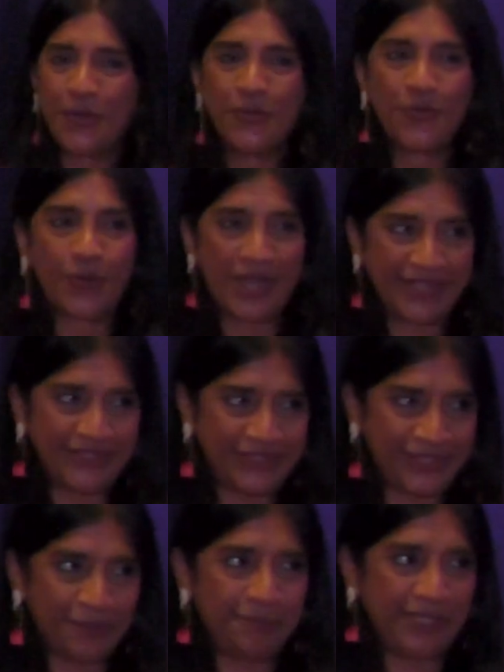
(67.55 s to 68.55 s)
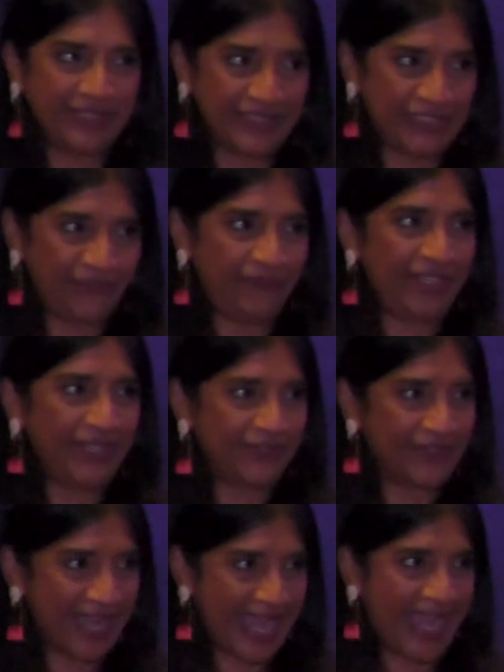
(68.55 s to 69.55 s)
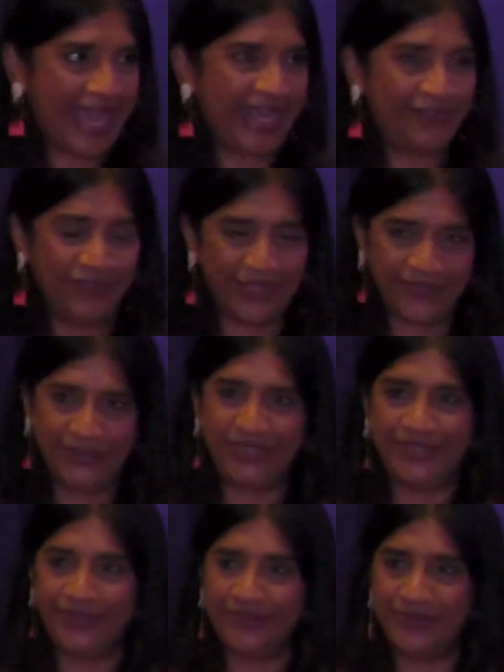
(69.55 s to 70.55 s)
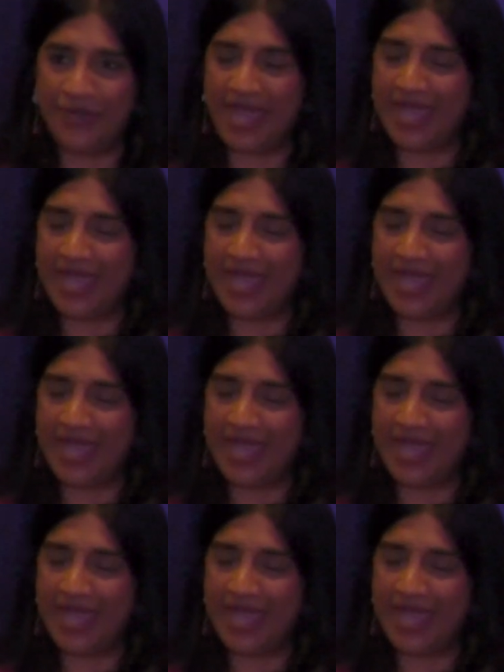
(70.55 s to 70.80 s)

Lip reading: what is your biggest fear out of those two?